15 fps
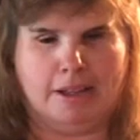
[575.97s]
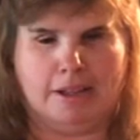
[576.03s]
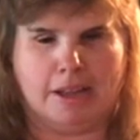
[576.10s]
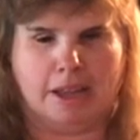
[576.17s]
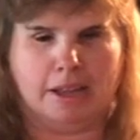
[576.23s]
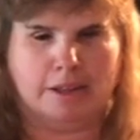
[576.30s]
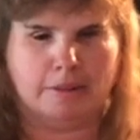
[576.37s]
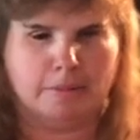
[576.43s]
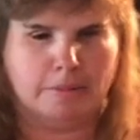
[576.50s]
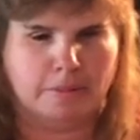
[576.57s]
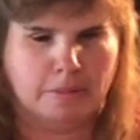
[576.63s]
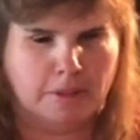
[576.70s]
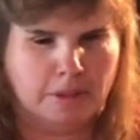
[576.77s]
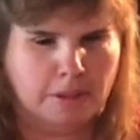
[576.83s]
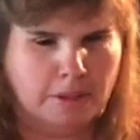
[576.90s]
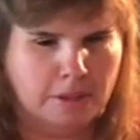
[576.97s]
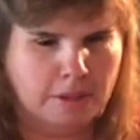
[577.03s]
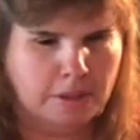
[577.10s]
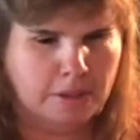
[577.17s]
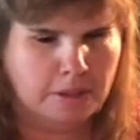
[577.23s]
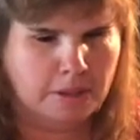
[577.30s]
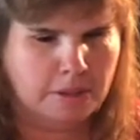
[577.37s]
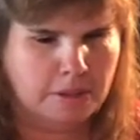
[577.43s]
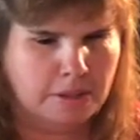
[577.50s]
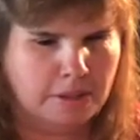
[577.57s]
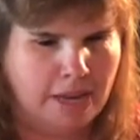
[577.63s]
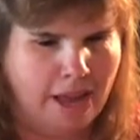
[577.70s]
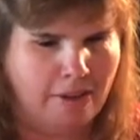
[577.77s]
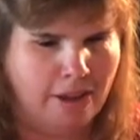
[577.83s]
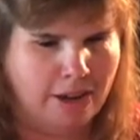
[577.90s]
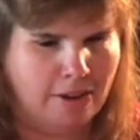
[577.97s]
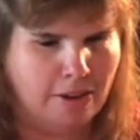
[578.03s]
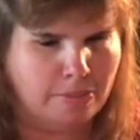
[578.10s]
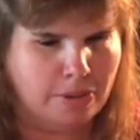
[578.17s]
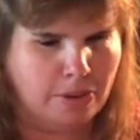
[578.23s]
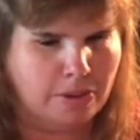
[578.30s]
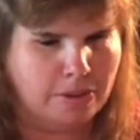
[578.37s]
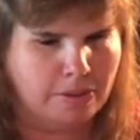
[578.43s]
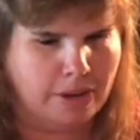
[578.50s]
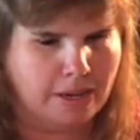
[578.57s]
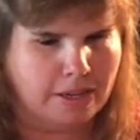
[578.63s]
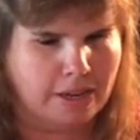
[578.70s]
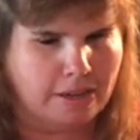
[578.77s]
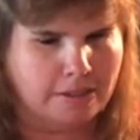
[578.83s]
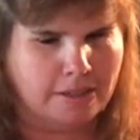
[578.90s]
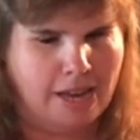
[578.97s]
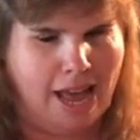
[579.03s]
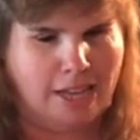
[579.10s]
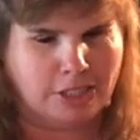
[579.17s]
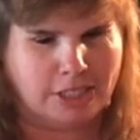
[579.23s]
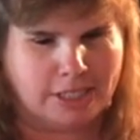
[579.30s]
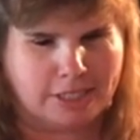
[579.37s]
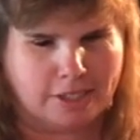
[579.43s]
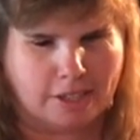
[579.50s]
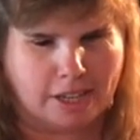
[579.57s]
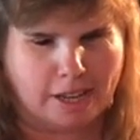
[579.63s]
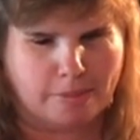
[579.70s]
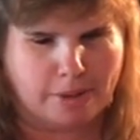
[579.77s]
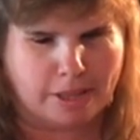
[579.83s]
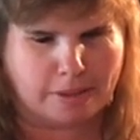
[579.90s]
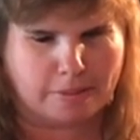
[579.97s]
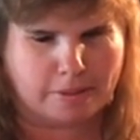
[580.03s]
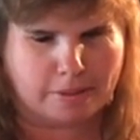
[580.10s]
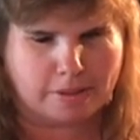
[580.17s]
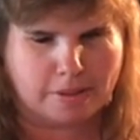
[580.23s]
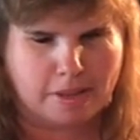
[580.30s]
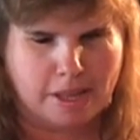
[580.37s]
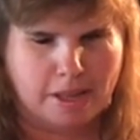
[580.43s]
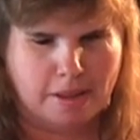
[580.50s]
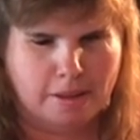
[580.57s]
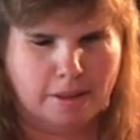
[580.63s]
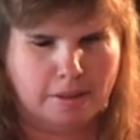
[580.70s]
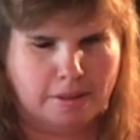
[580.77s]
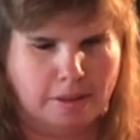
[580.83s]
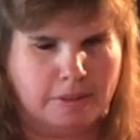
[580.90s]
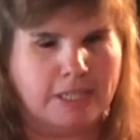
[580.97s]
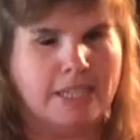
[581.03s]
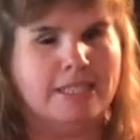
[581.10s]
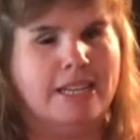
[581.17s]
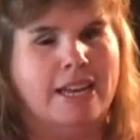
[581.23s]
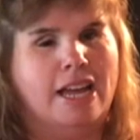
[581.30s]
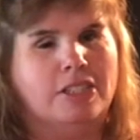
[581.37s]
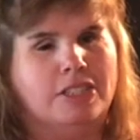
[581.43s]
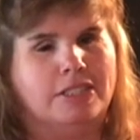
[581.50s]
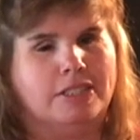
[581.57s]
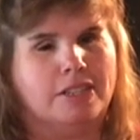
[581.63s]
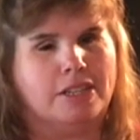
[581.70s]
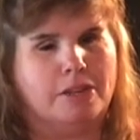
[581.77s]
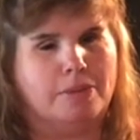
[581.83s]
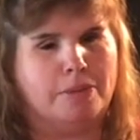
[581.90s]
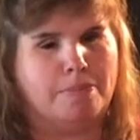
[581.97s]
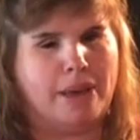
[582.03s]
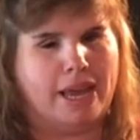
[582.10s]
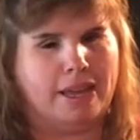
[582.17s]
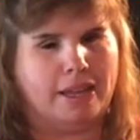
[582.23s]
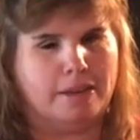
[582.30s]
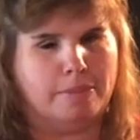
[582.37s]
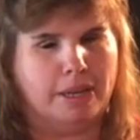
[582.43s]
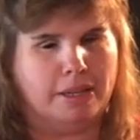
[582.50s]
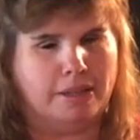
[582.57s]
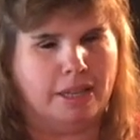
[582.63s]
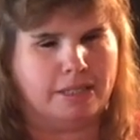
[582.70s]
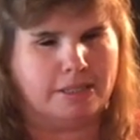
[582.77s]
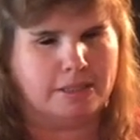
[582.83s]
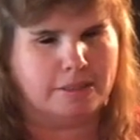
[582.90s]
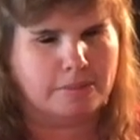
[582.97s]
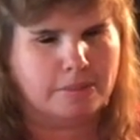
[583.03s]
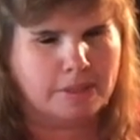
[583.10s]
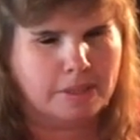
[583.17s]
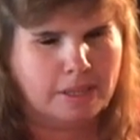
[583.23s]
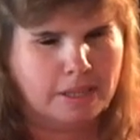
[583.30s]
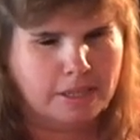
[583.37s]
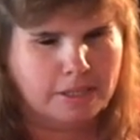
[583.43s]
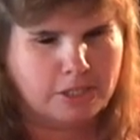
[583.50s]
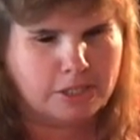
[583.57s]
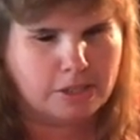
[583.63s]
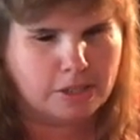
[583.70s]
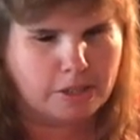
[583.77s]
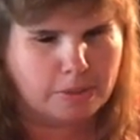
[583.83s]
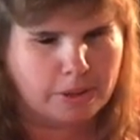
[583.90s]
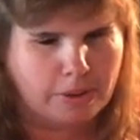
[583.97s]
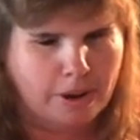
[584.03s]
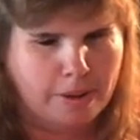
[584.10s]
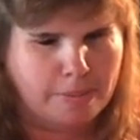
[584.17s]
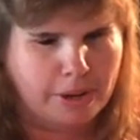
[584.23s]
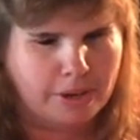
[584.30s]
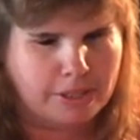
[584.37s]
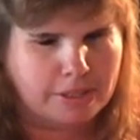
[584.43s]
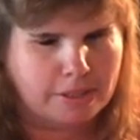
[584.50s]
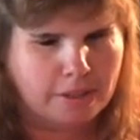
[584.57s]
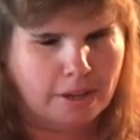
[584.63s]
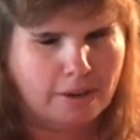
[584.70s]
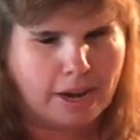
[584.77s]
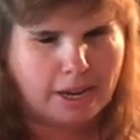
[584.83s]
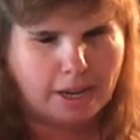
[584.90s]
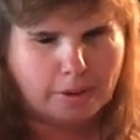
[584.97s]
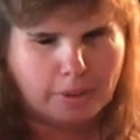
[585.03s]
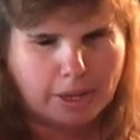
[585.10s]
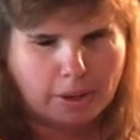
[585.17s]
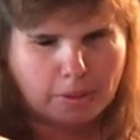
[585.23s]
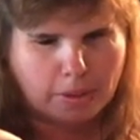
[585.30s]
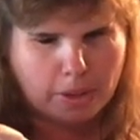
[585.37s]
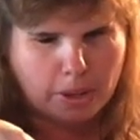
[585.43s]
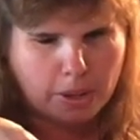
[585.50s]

Okay. Now I know I'm going the right. Now she's cooking with, I was gonna say now she's cooking with bacon, but that doesn't. She's cooking with cranberries. All right, here we go.